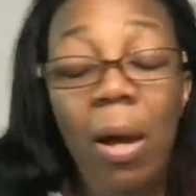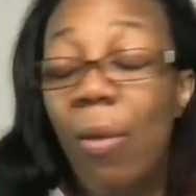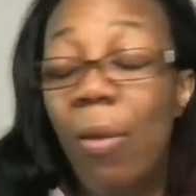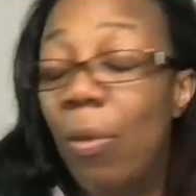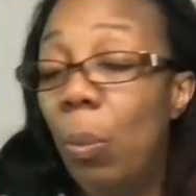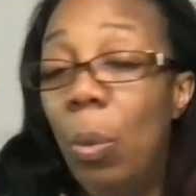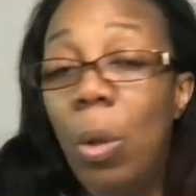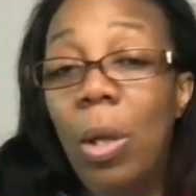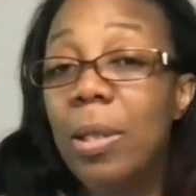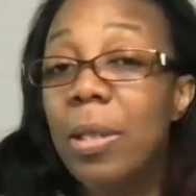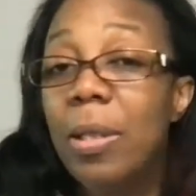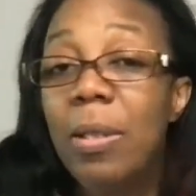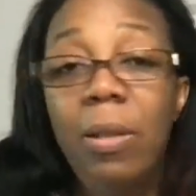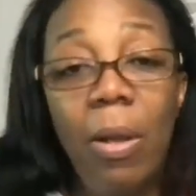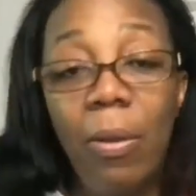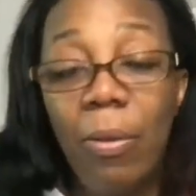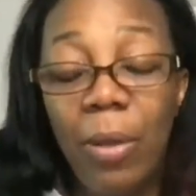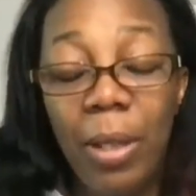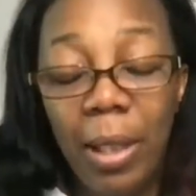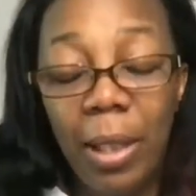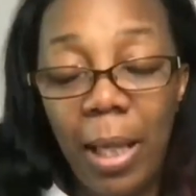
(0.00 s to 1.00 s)
Otherwise,
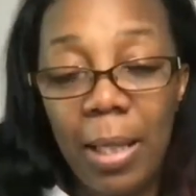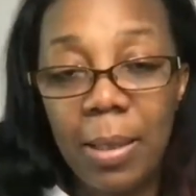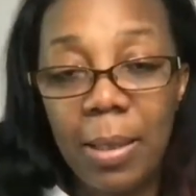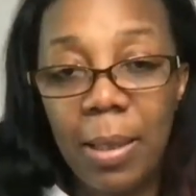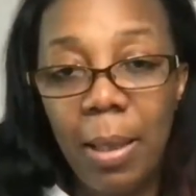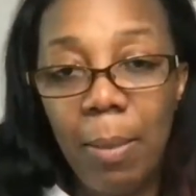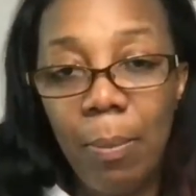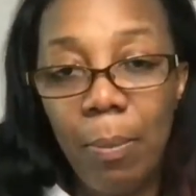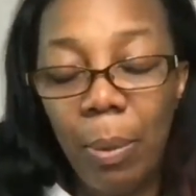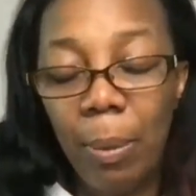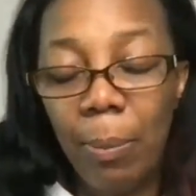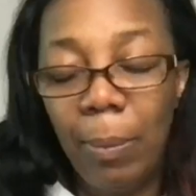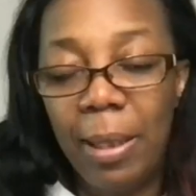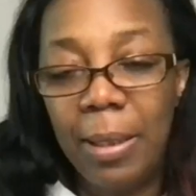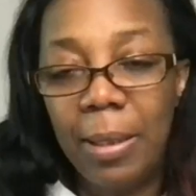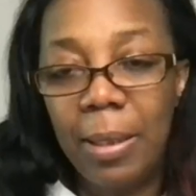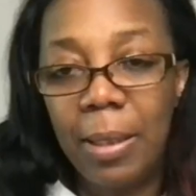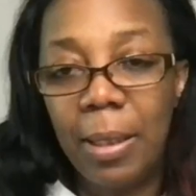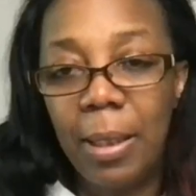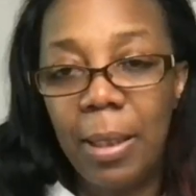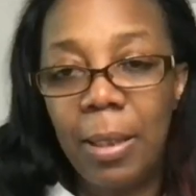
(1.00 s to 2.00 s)
nothing gets
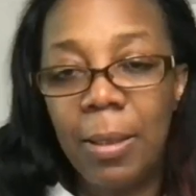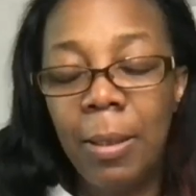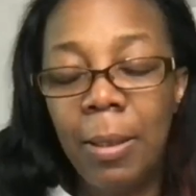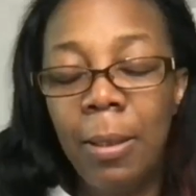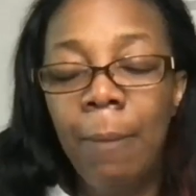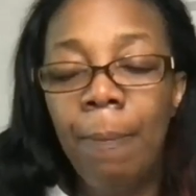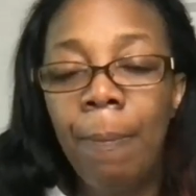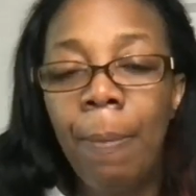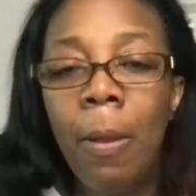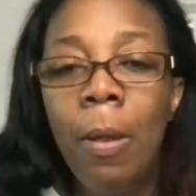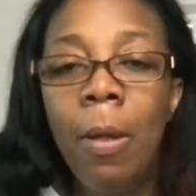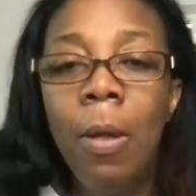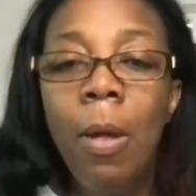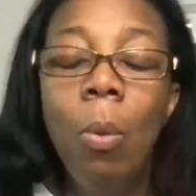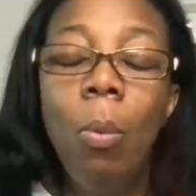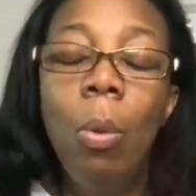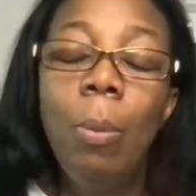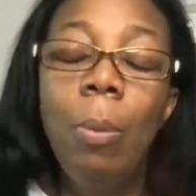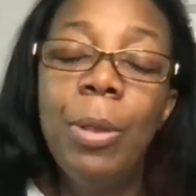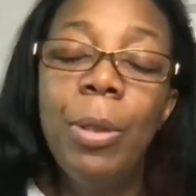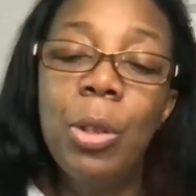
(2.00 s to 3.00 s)
implemented.
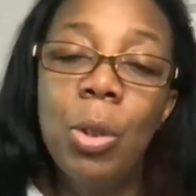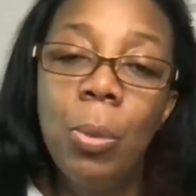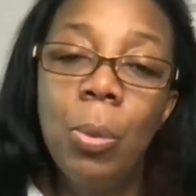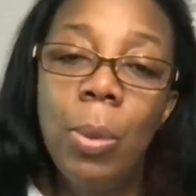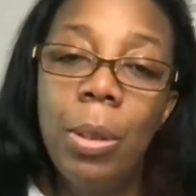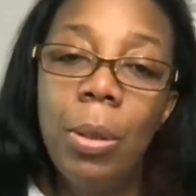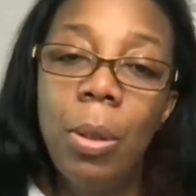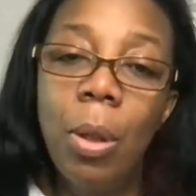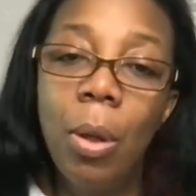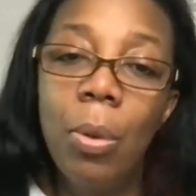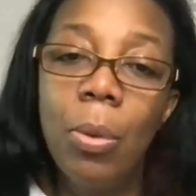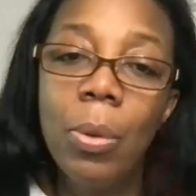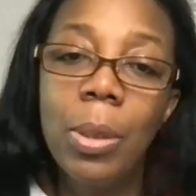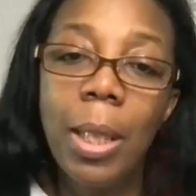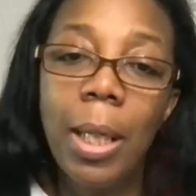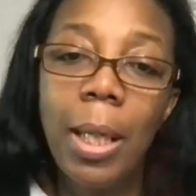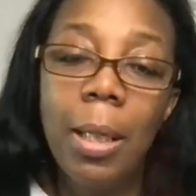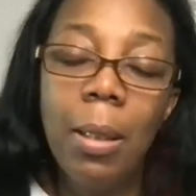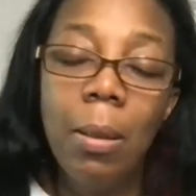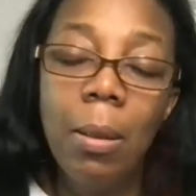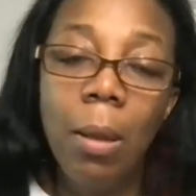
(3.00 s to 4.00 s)
We'll be doing those
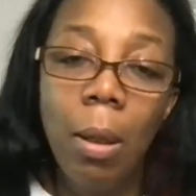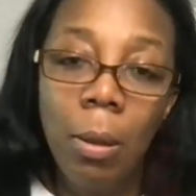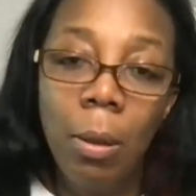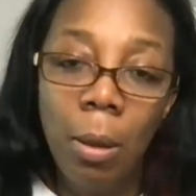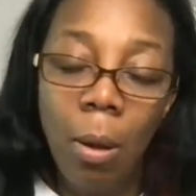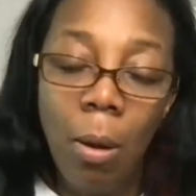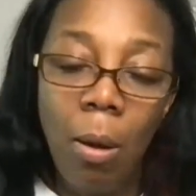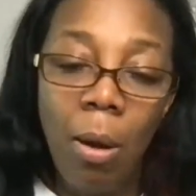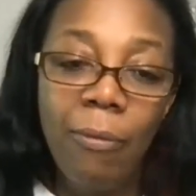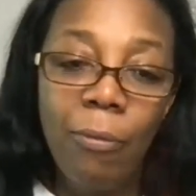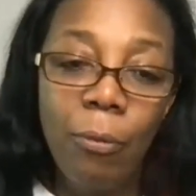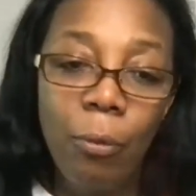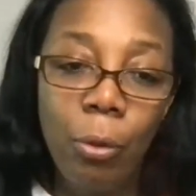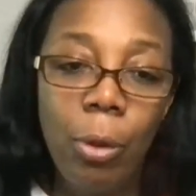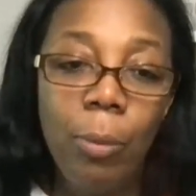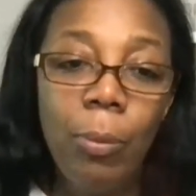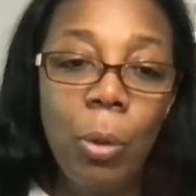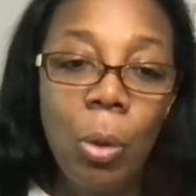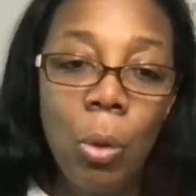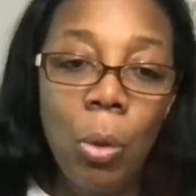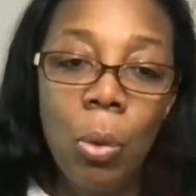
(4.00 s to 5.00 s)
in live
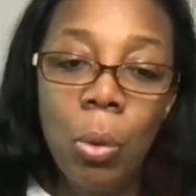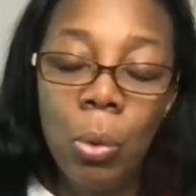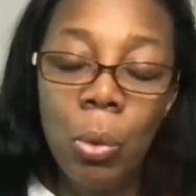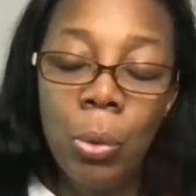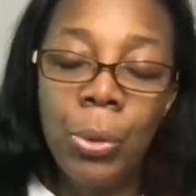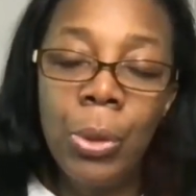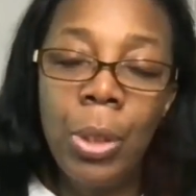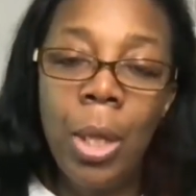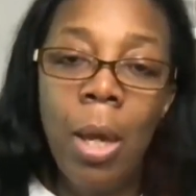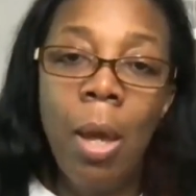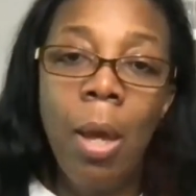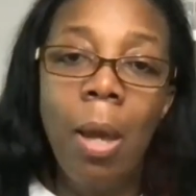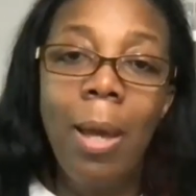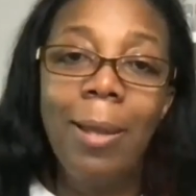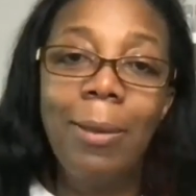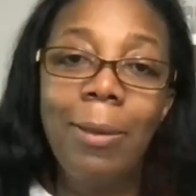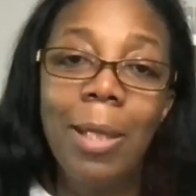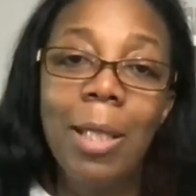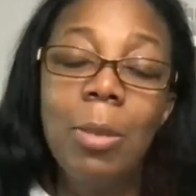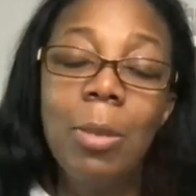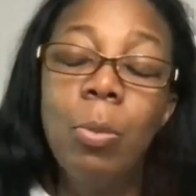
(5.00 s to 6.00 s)
group calls.
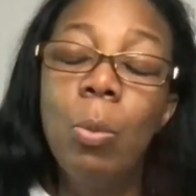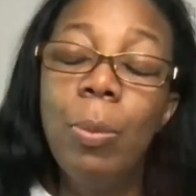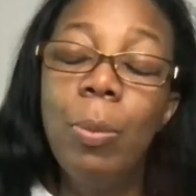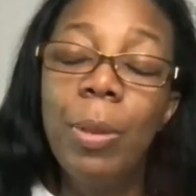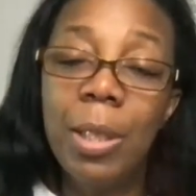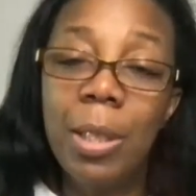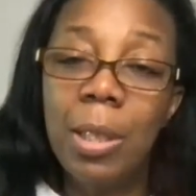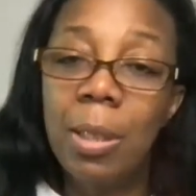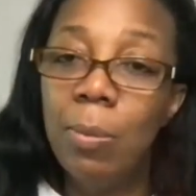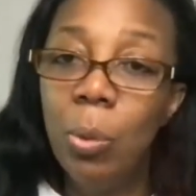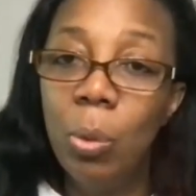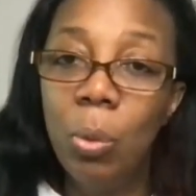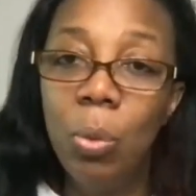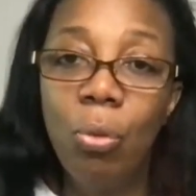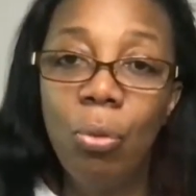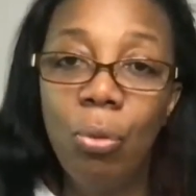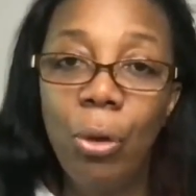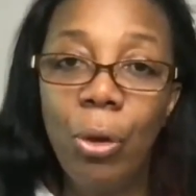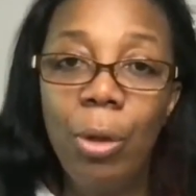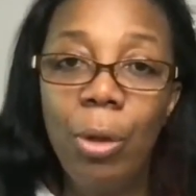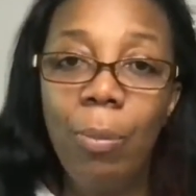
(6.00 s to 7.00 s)
This will be a small
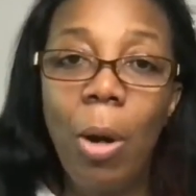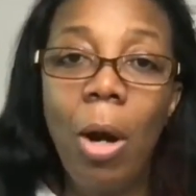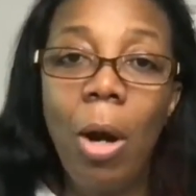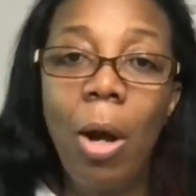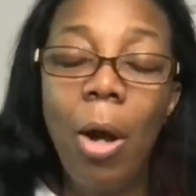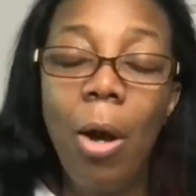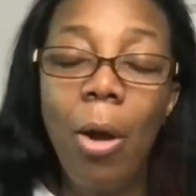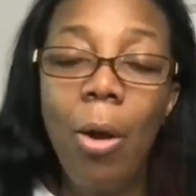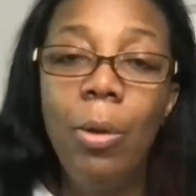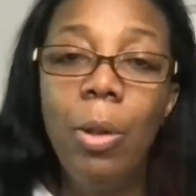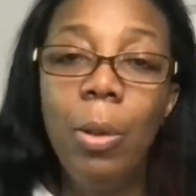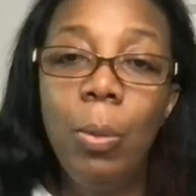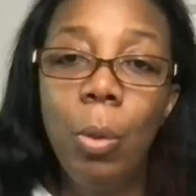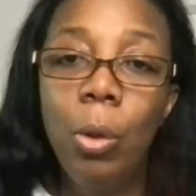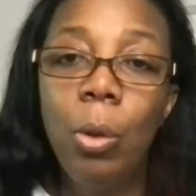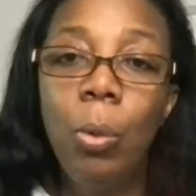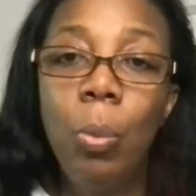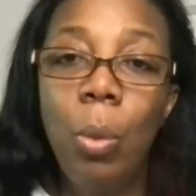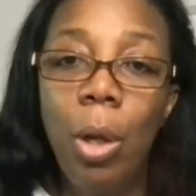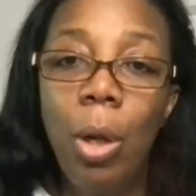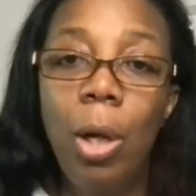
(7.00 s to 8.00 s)
group. I only want
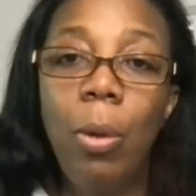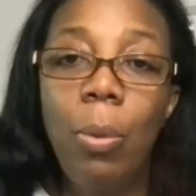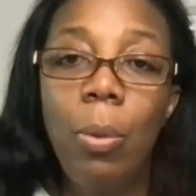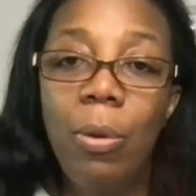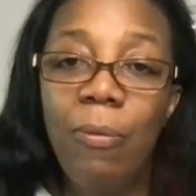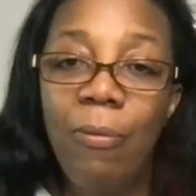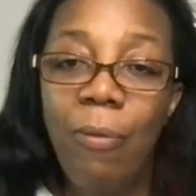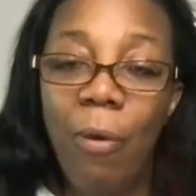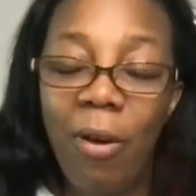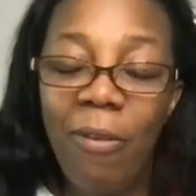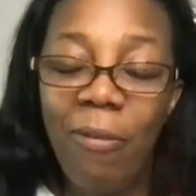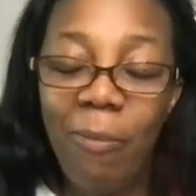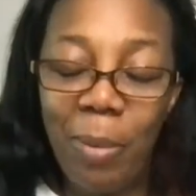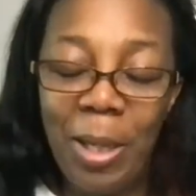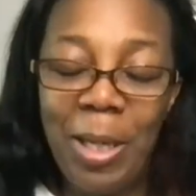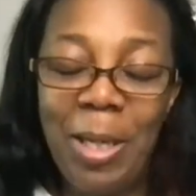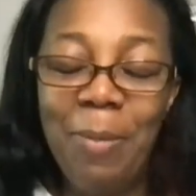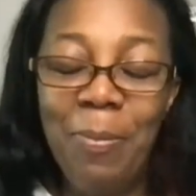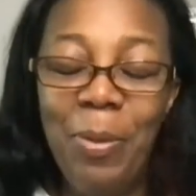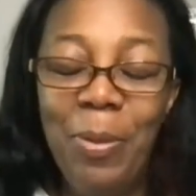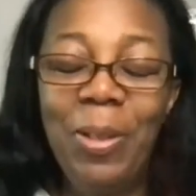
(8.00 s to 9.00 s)
to work with five
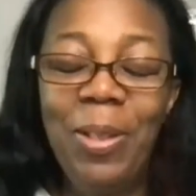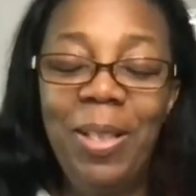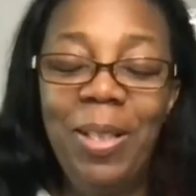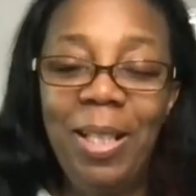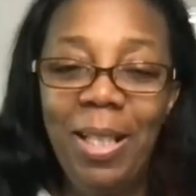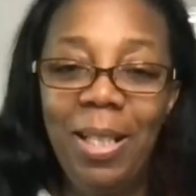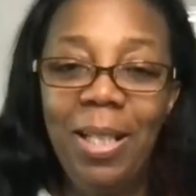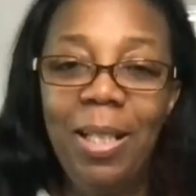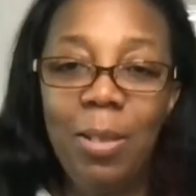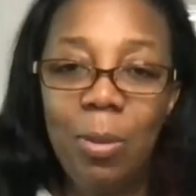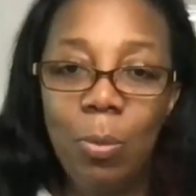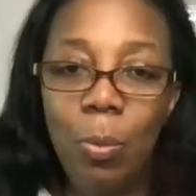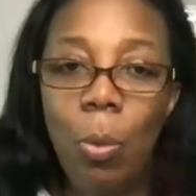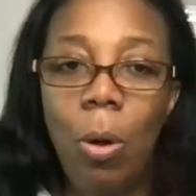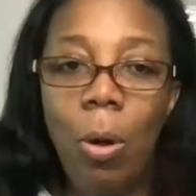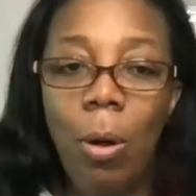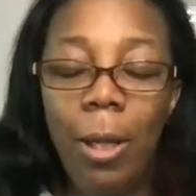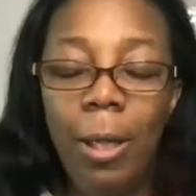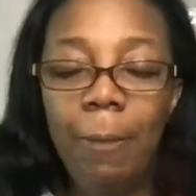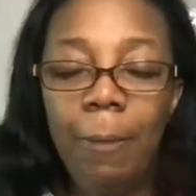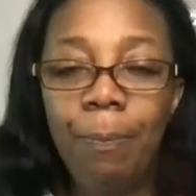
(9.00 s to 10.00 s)
people, and here's
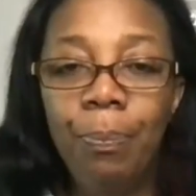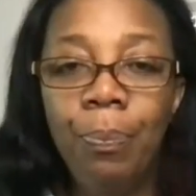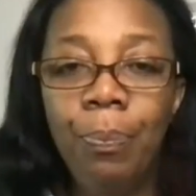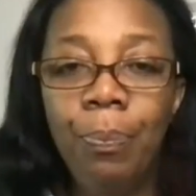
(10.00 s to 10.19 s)
why.